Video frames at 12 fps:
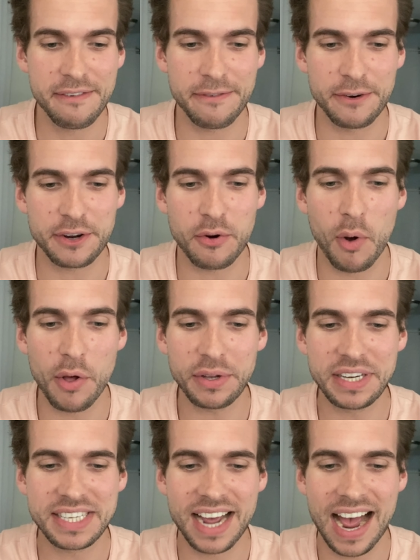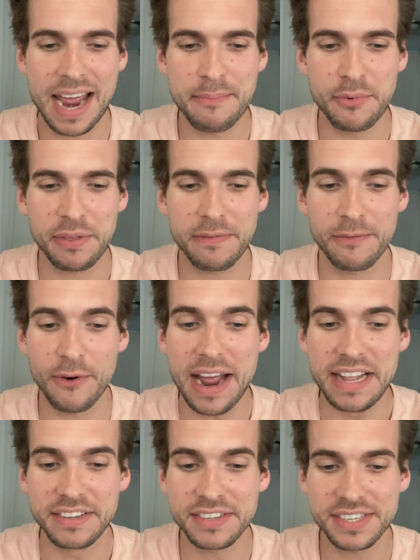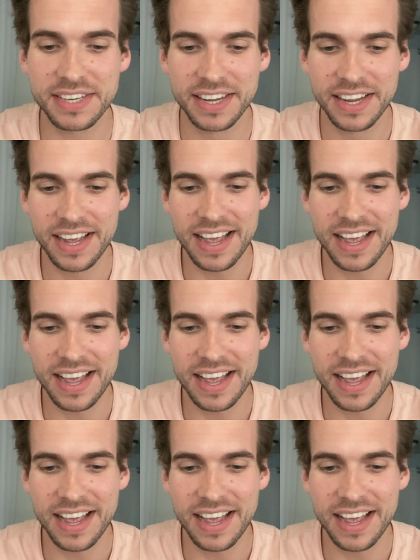for quality time with friends.